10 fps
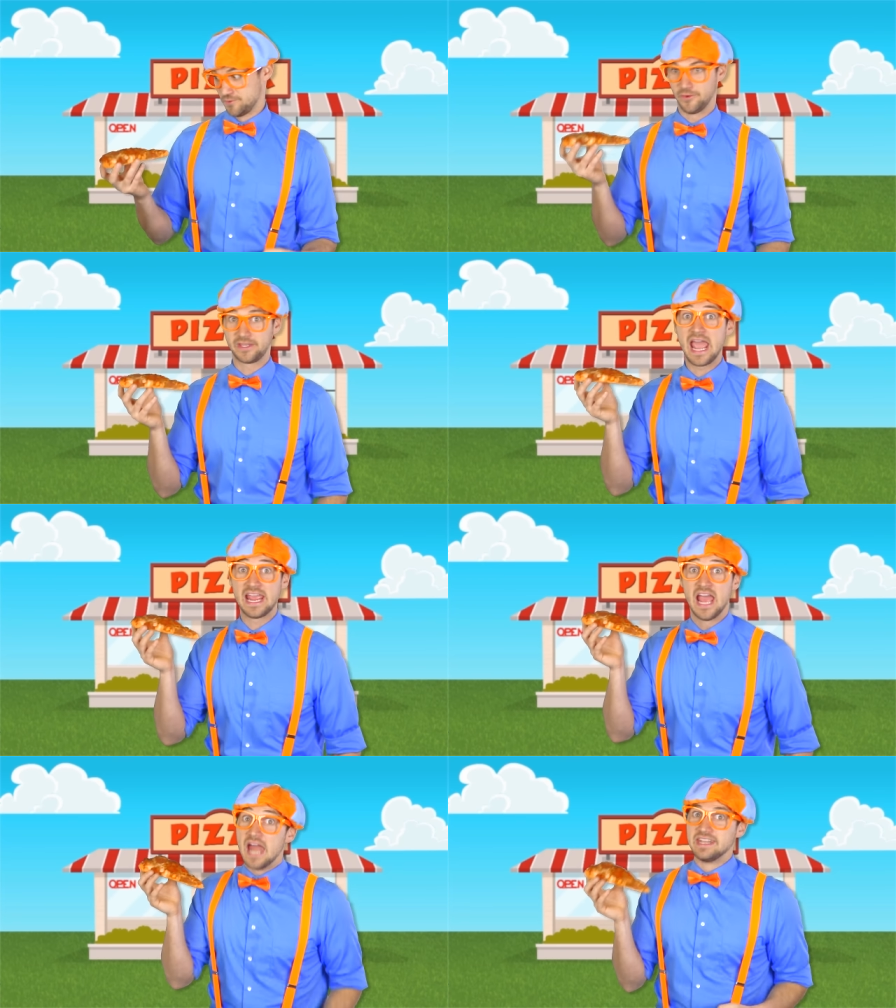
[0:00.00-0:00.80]

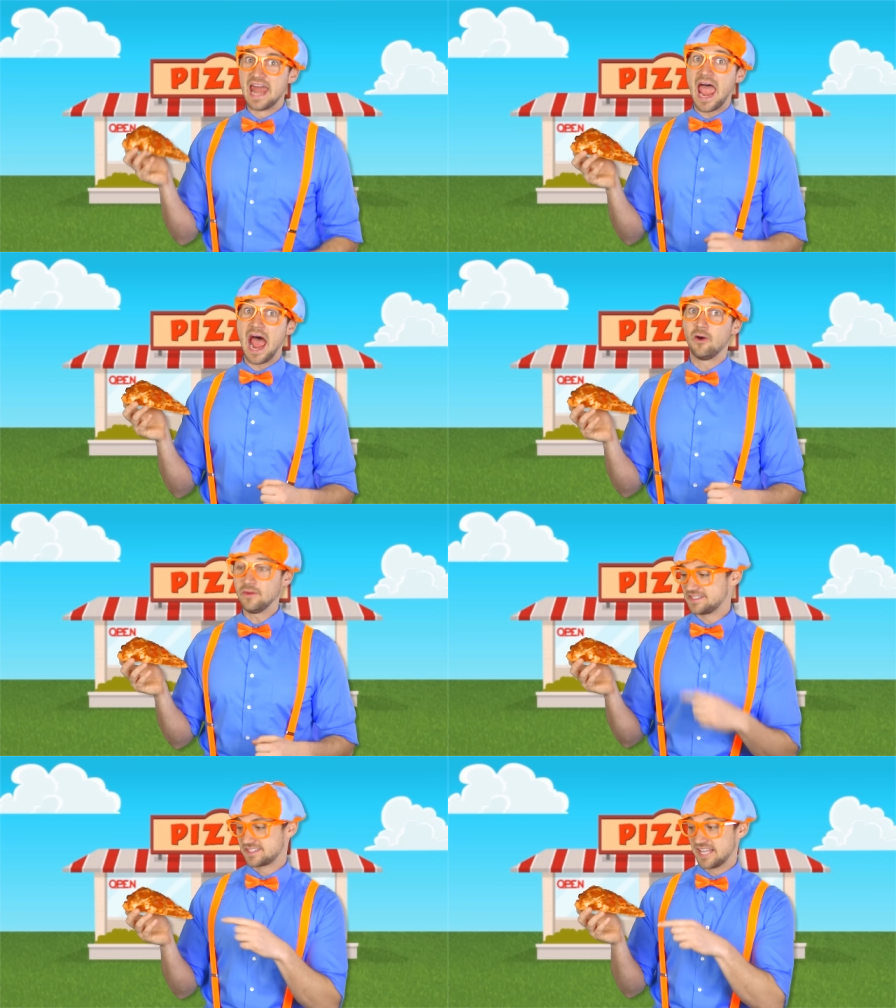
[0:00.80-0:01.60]
Okay, now
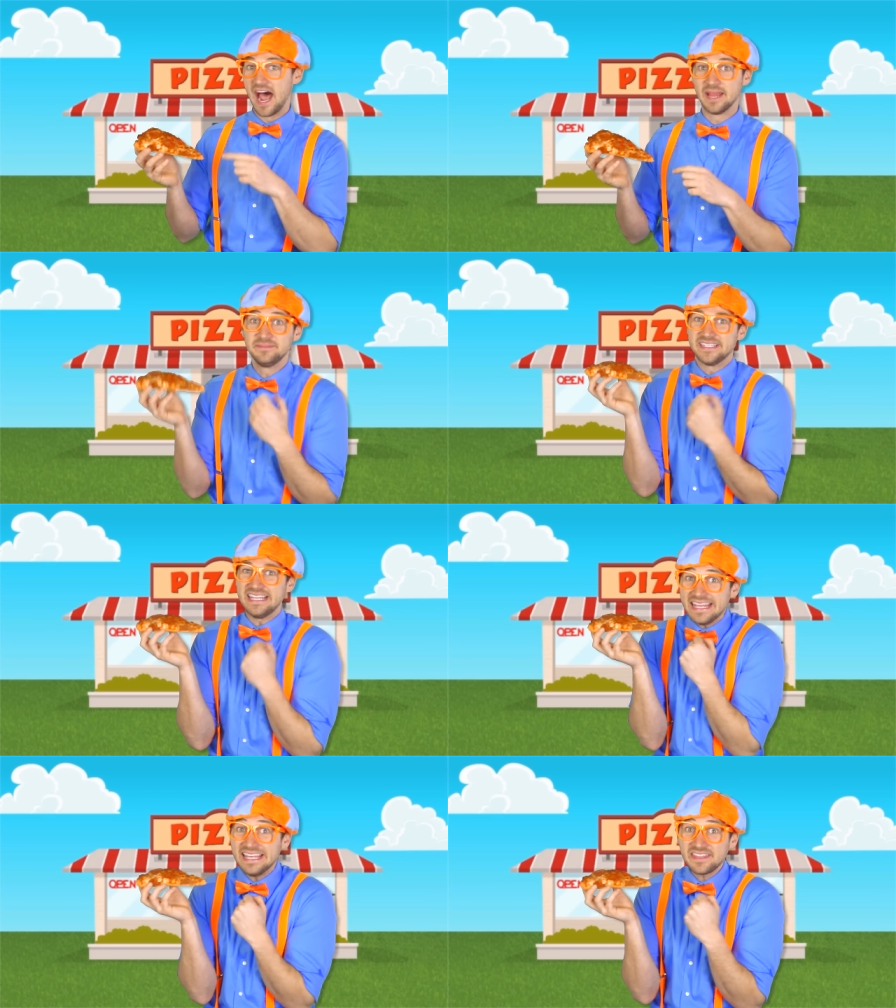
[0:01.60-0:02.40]
it's time to
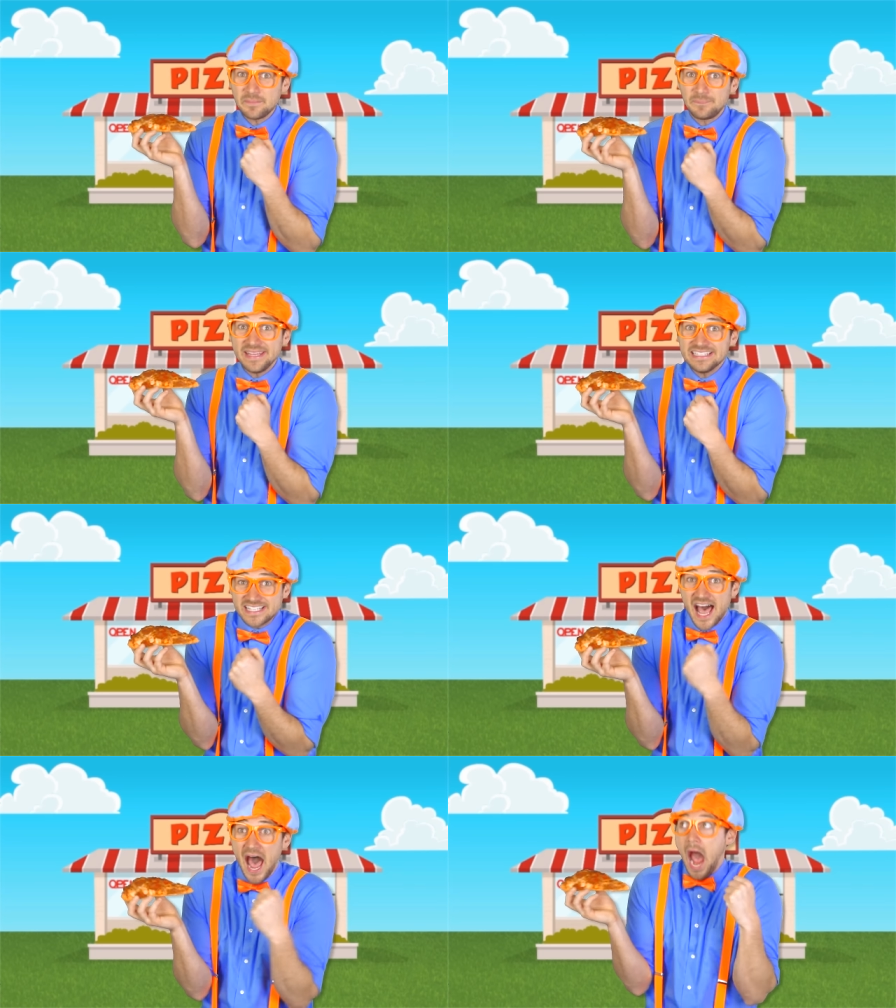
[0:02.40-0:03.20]
eat the
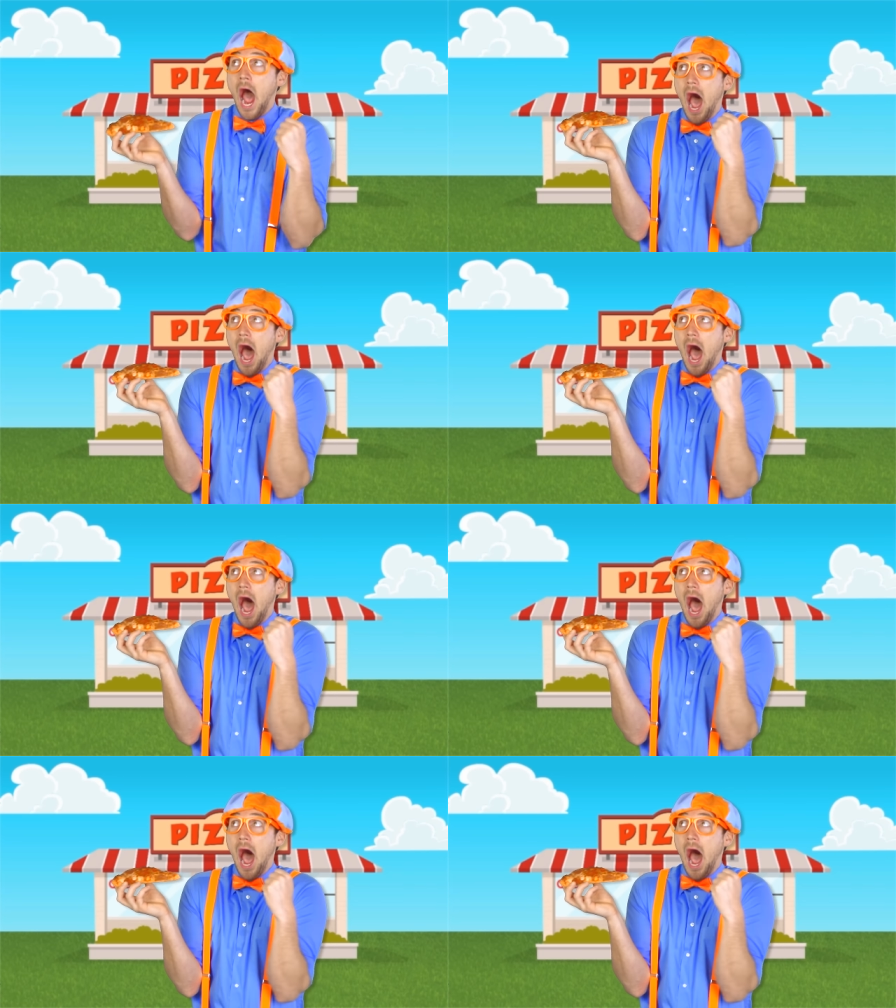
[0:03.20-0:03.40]
pizza.